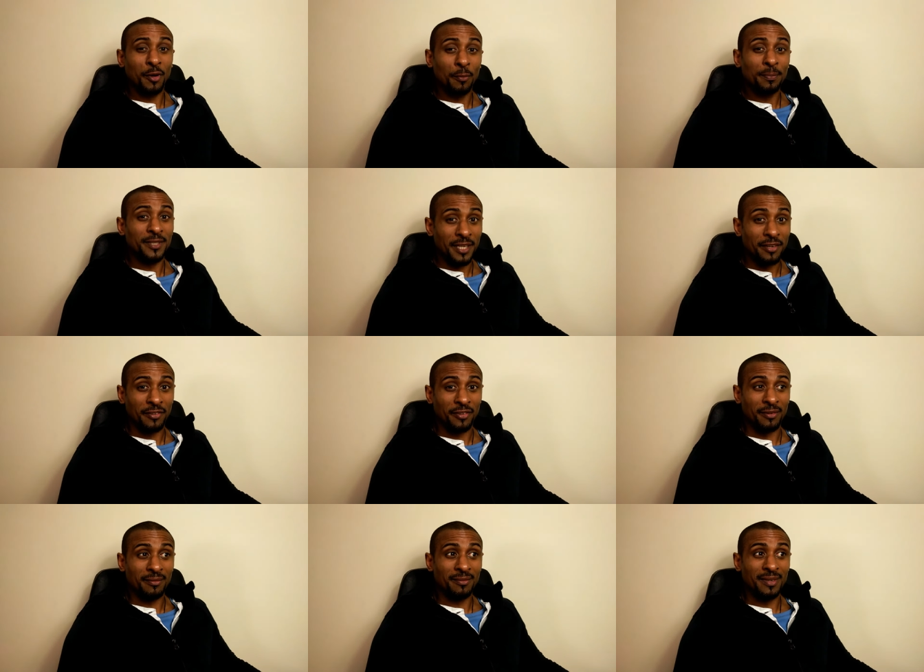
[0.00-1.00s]

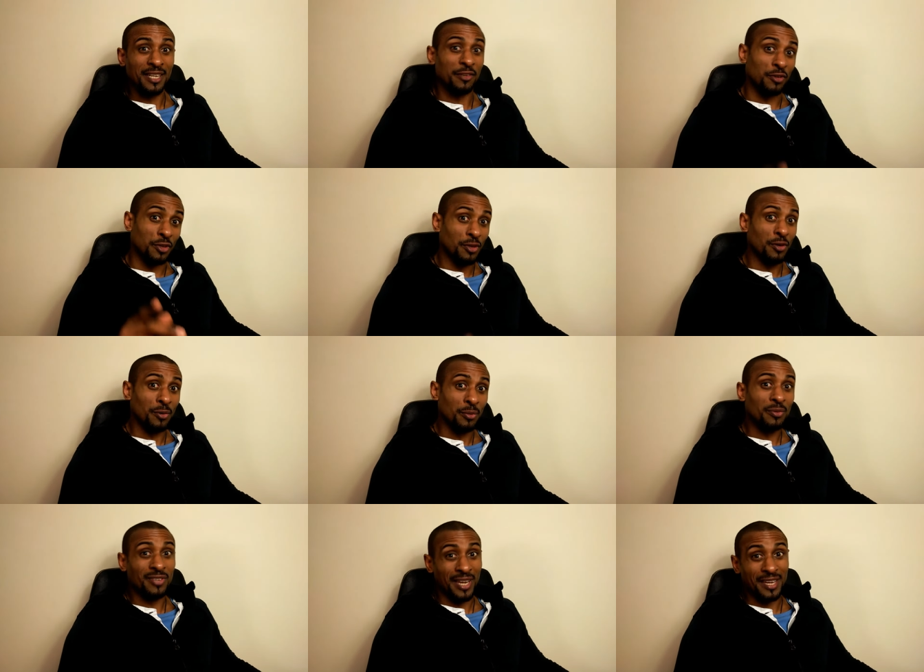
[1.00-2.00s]
Competition is
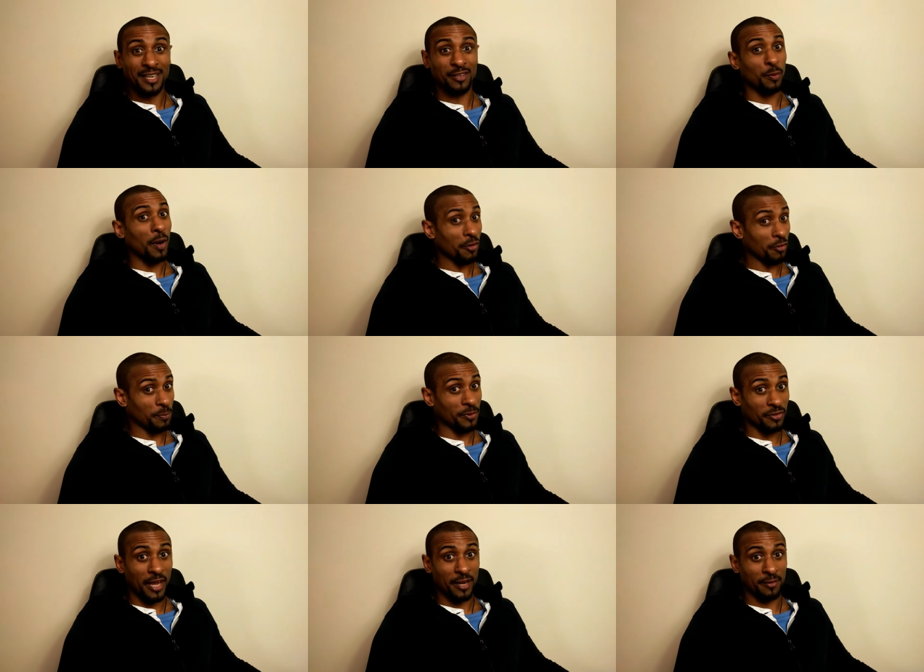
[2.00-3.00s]
you taking it to
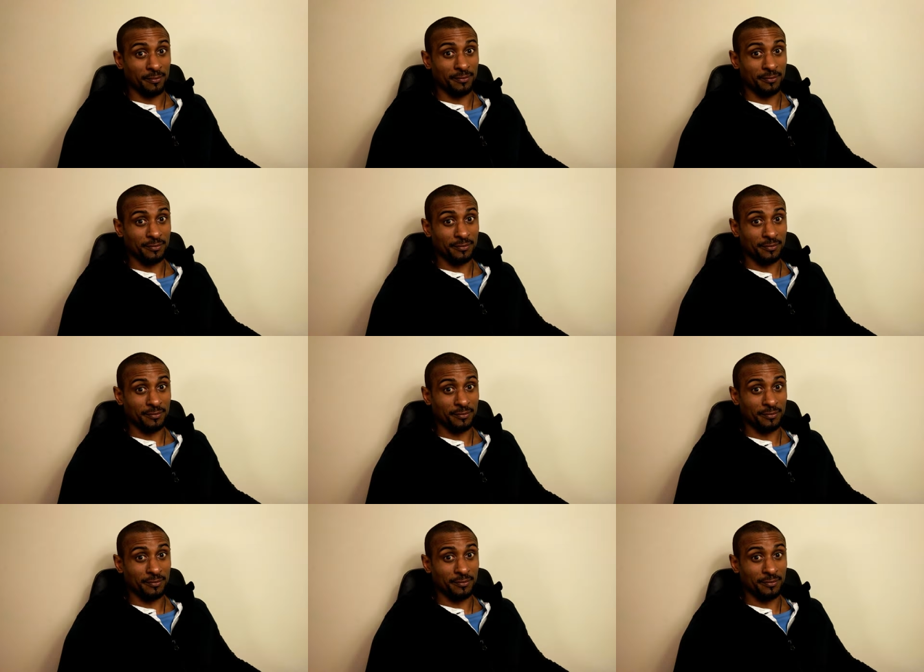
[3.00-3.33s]
100%